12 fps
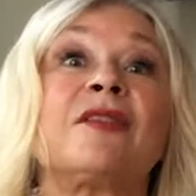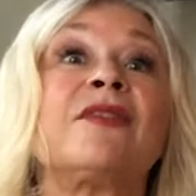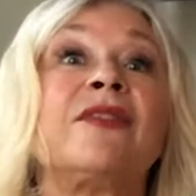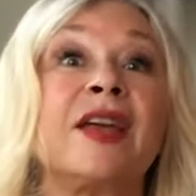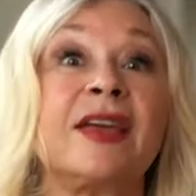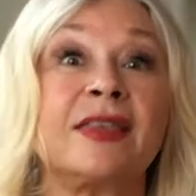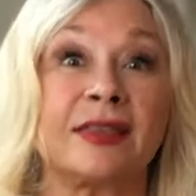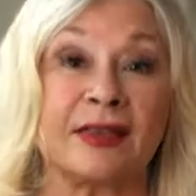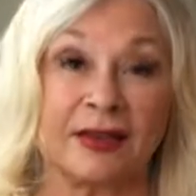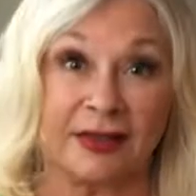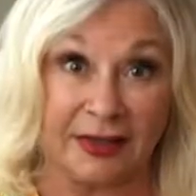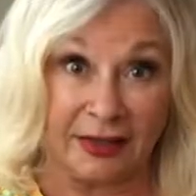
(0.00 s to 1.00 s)
a faith
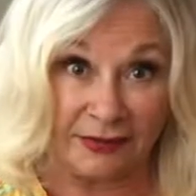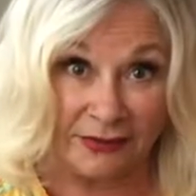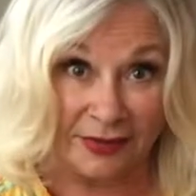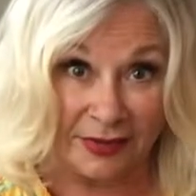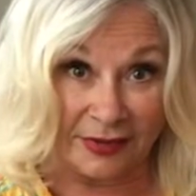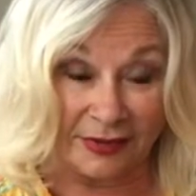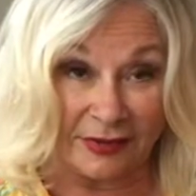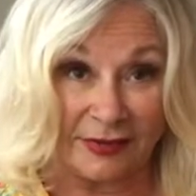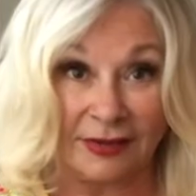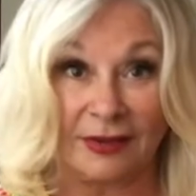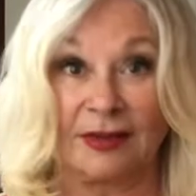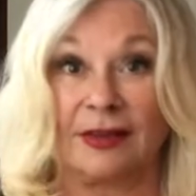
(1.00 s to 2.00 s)
lift.
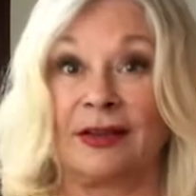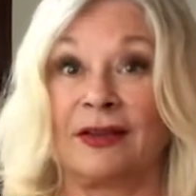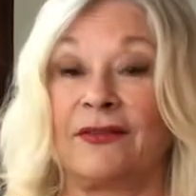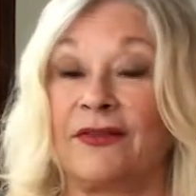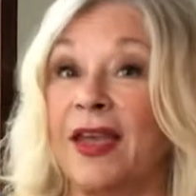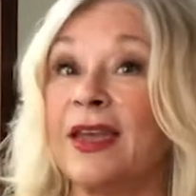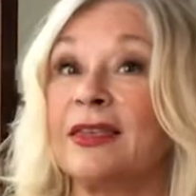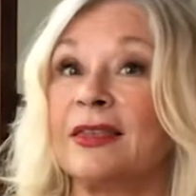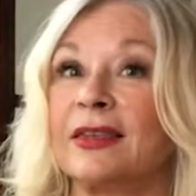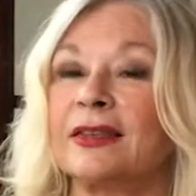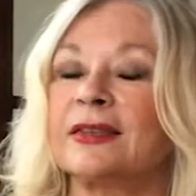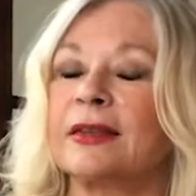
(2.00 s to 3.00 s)
Faith
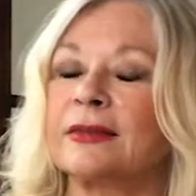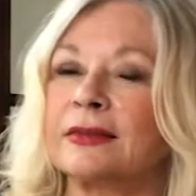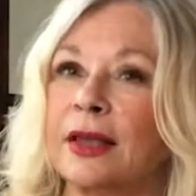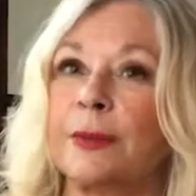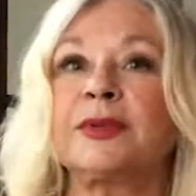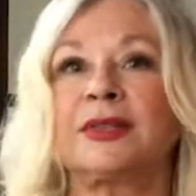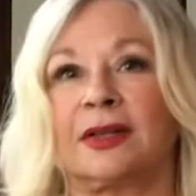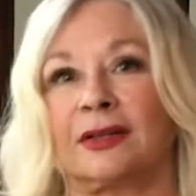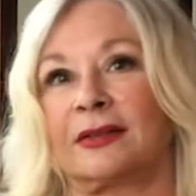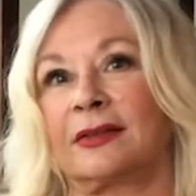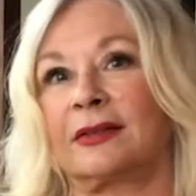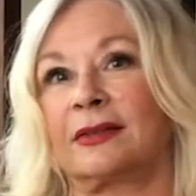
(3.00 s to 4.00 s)
is the
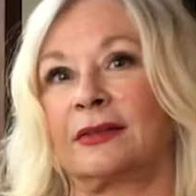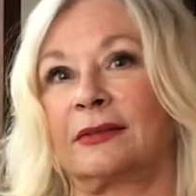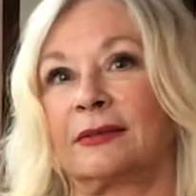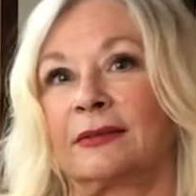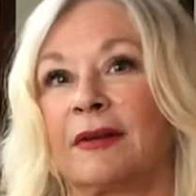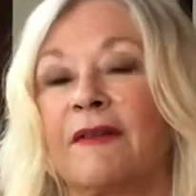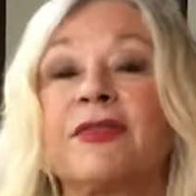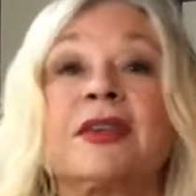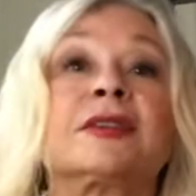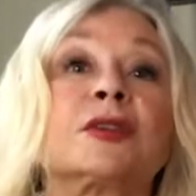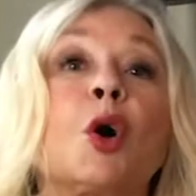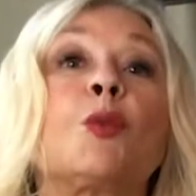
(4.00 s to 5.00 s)
substance of
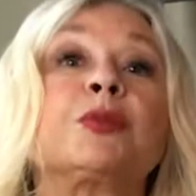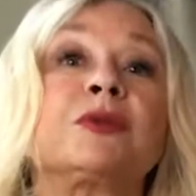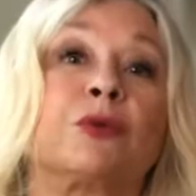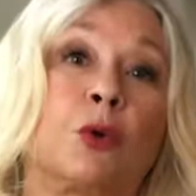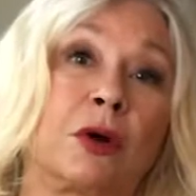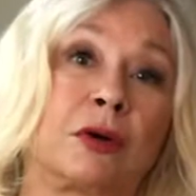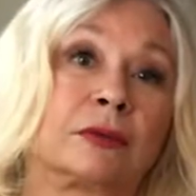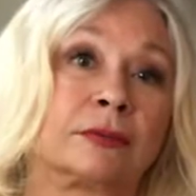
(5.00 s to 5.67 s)
things hoped for.